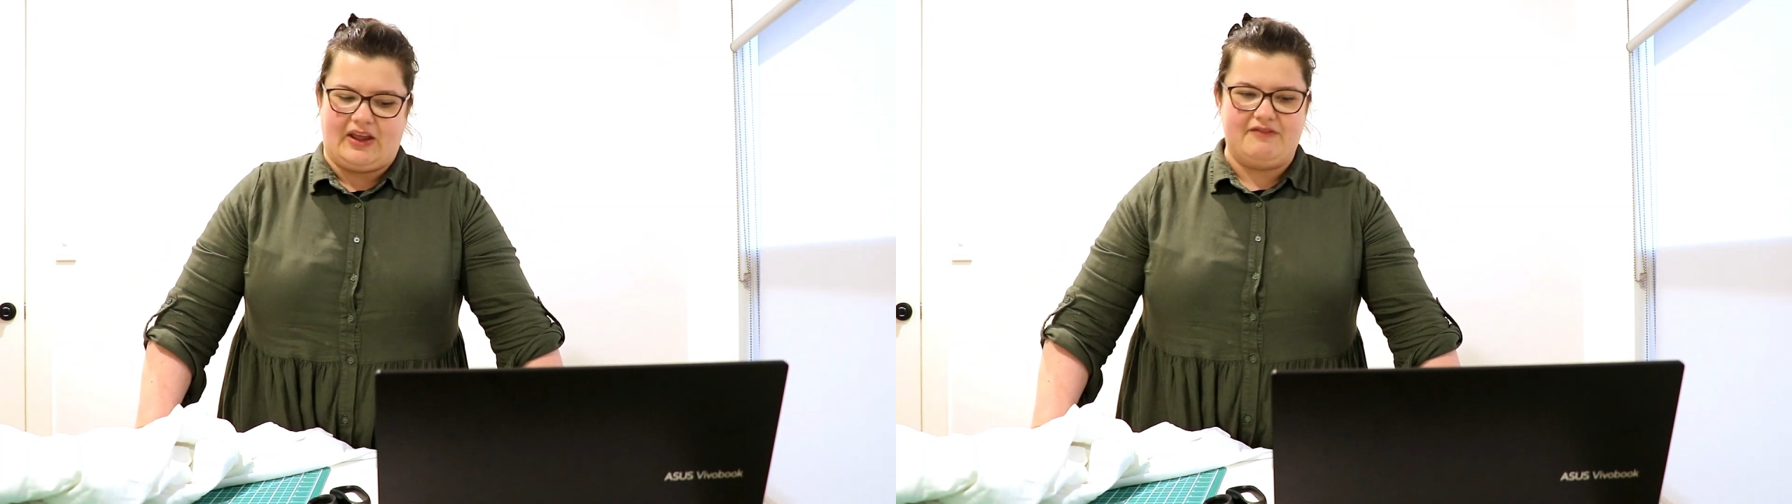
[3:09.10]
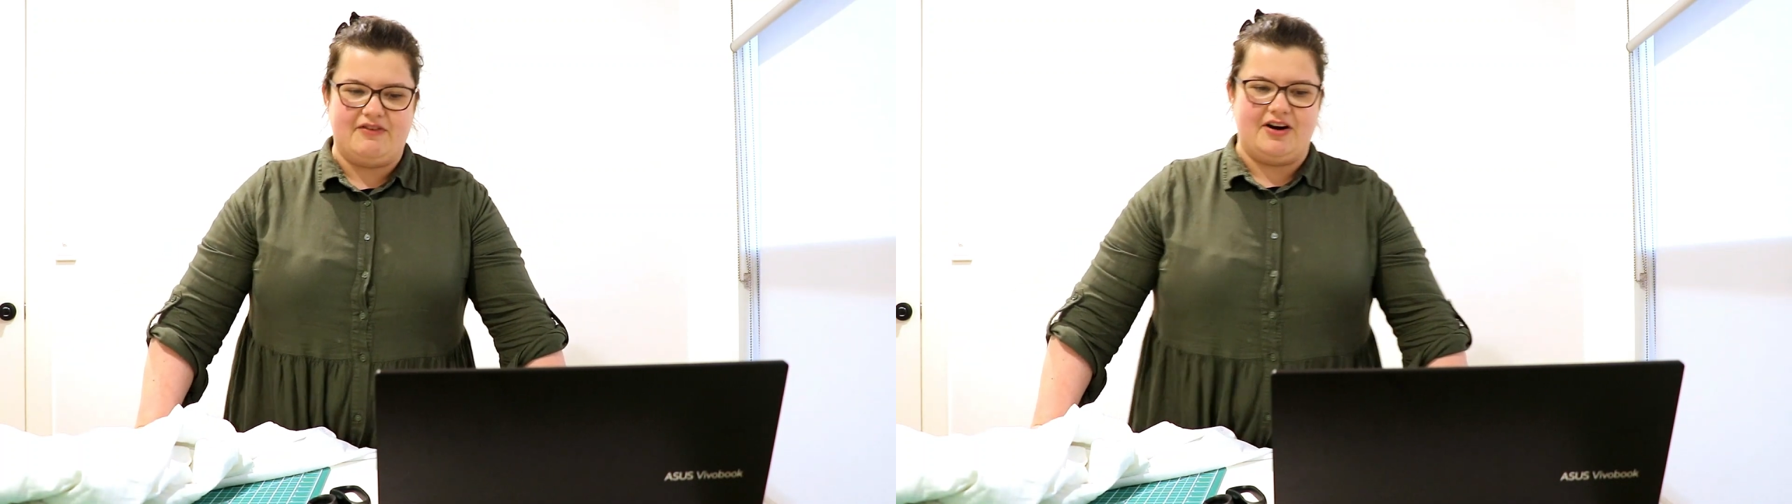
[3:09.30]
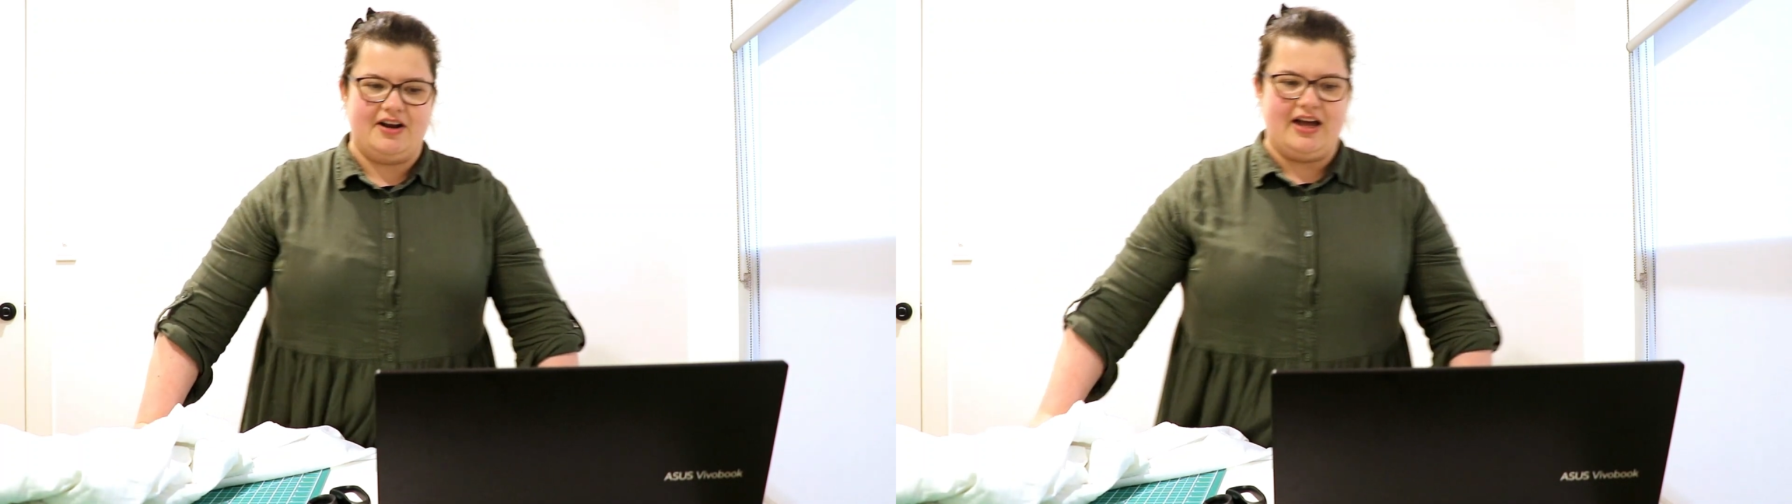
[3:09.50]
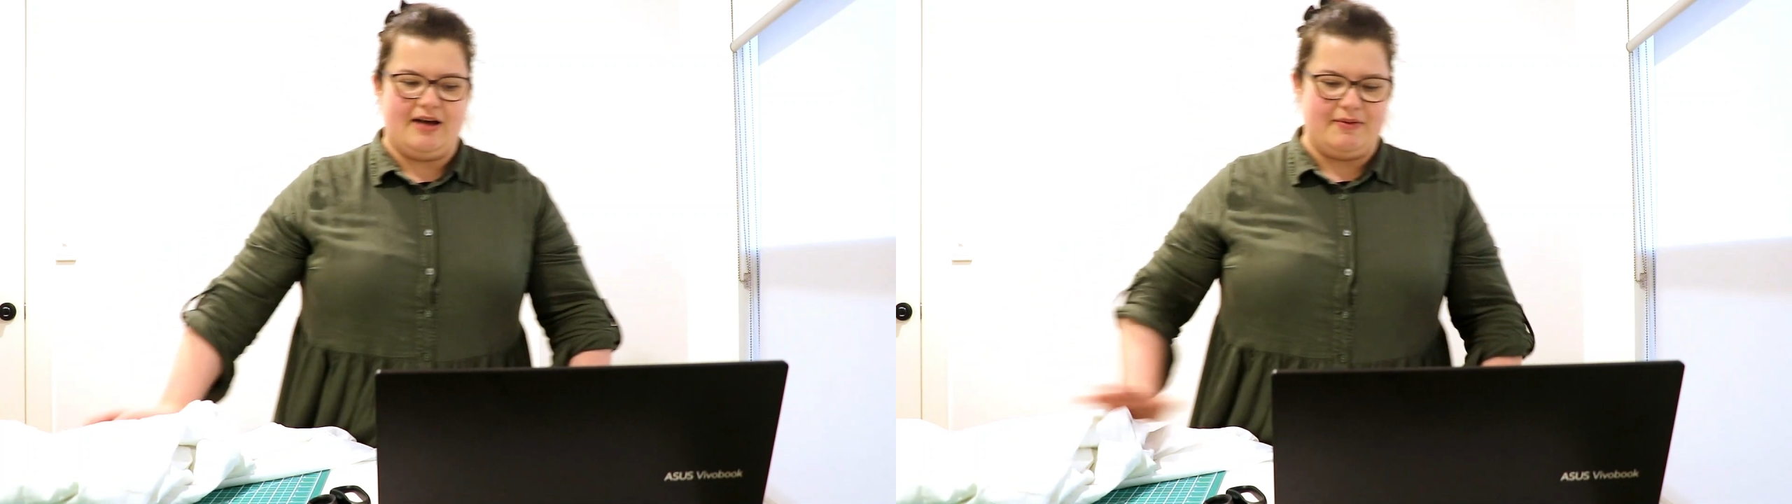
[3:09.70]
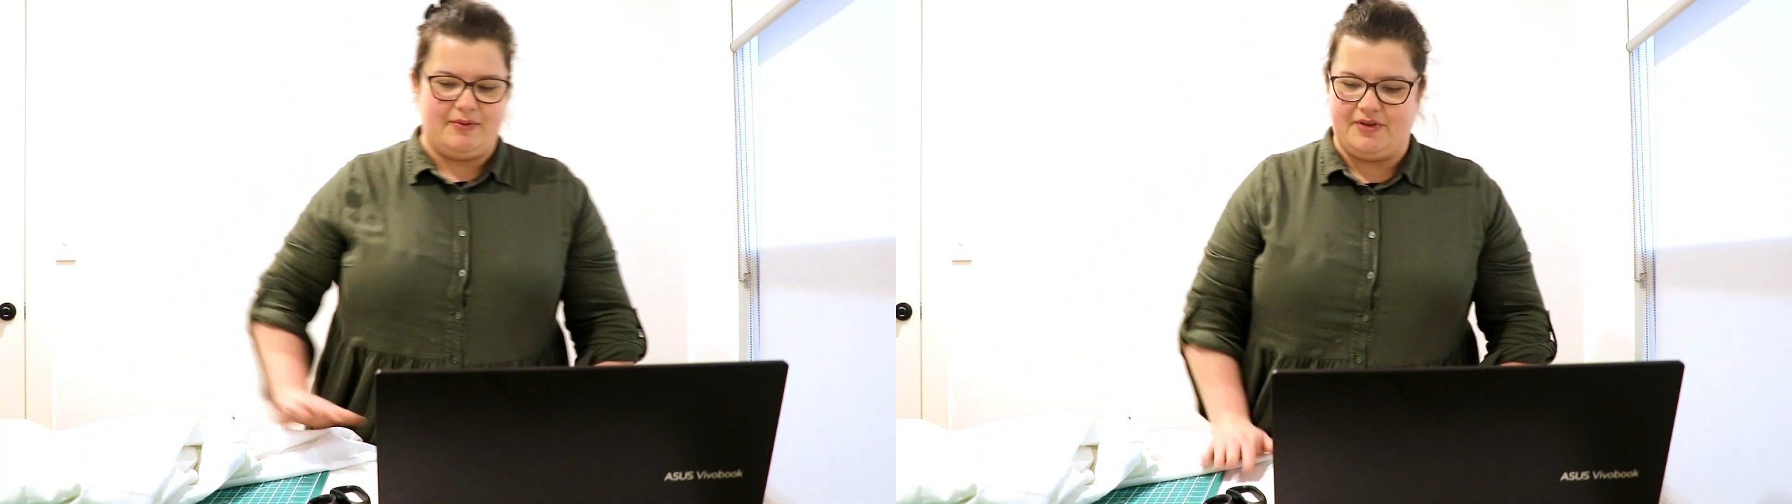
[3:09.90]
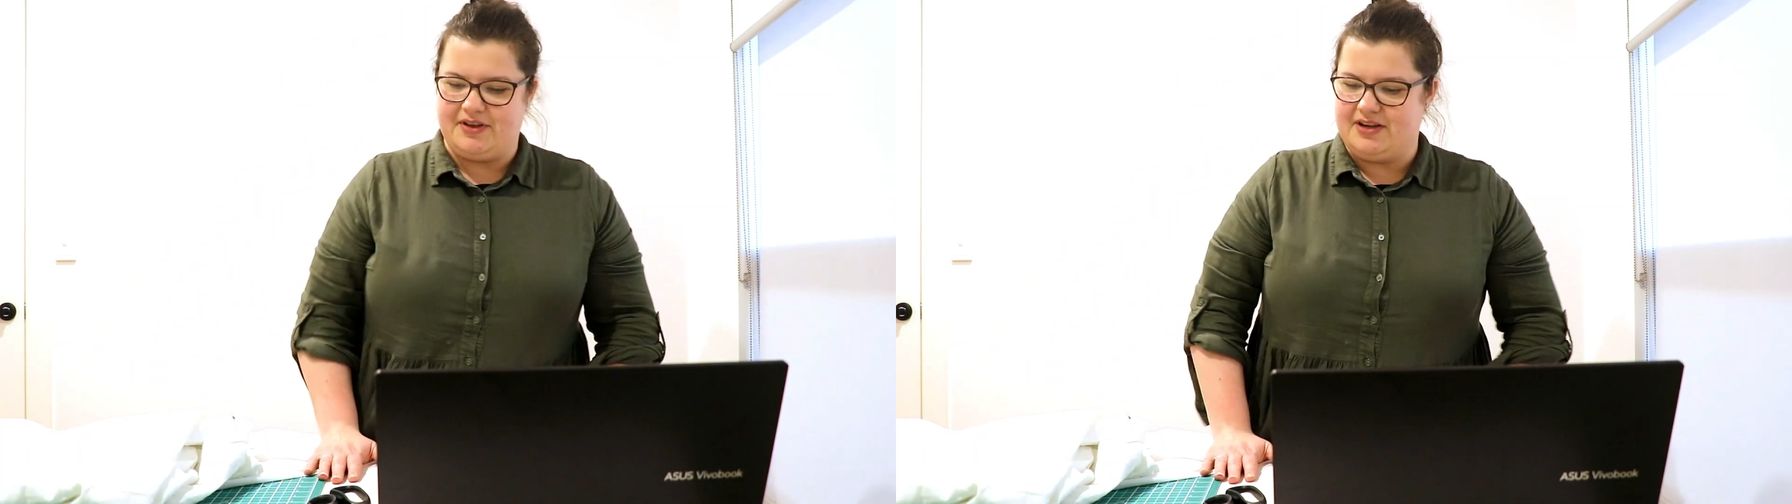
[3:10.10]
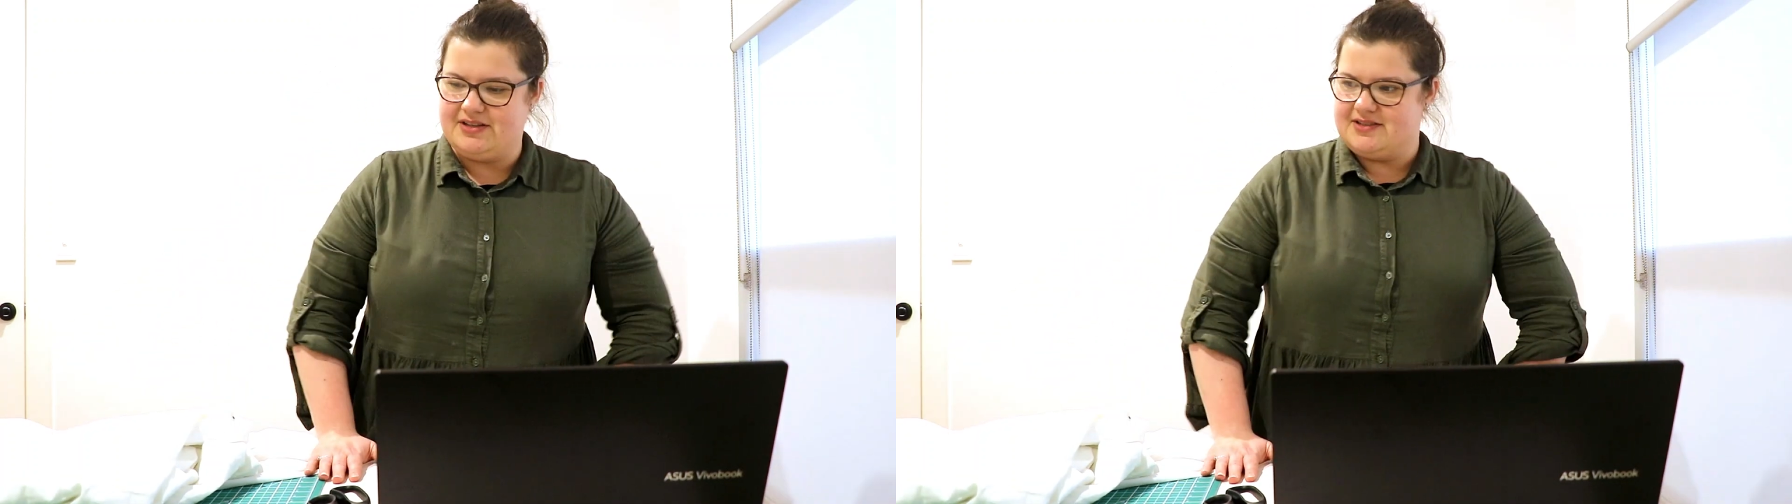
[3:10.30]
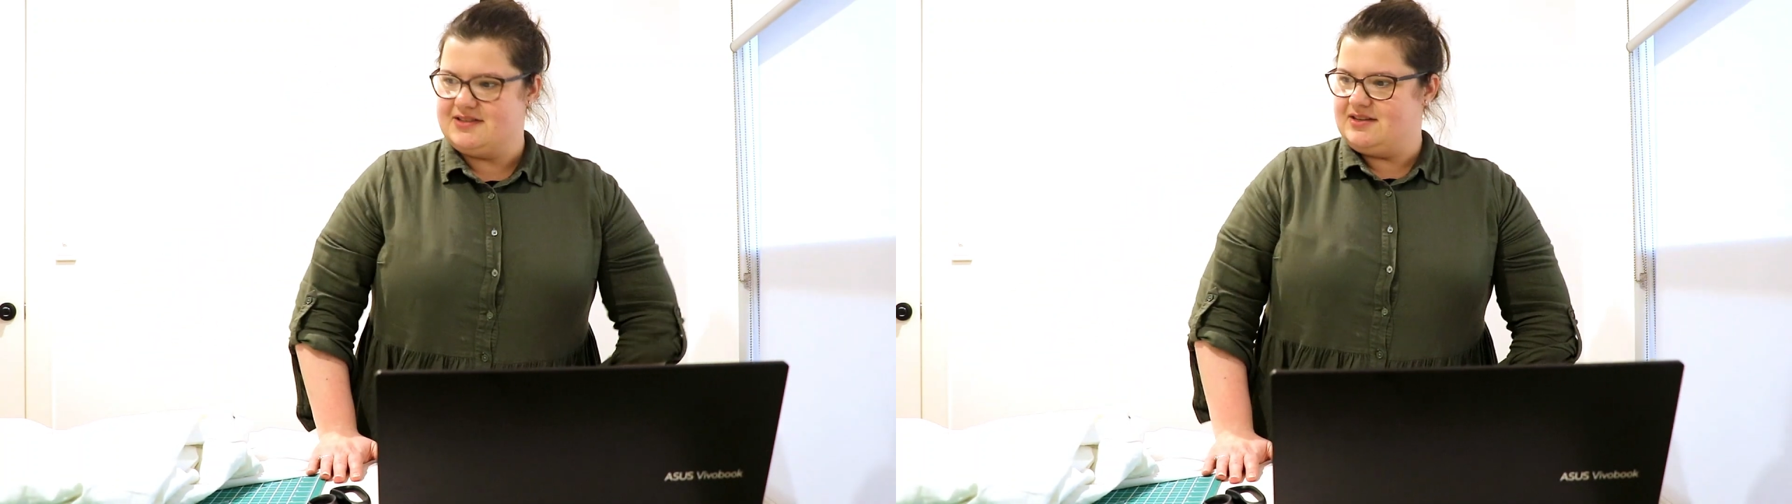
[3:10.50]
Very happy with
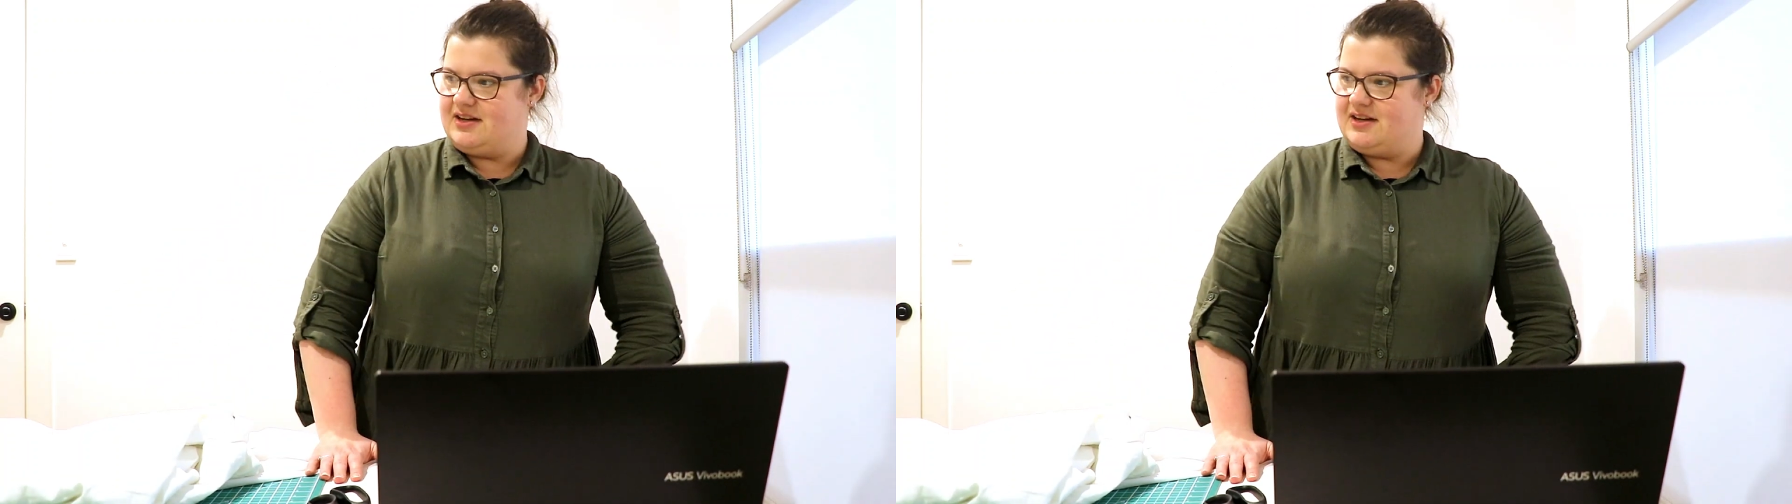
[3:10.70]
it.